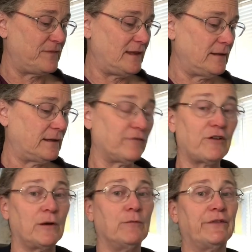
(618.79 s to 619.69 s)
It's a
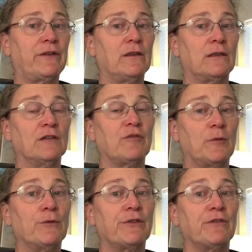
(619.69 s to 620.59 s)
very risky thing for
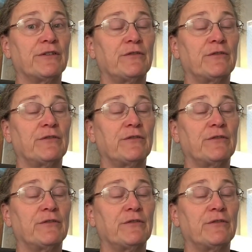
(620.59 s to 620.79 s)
both of us.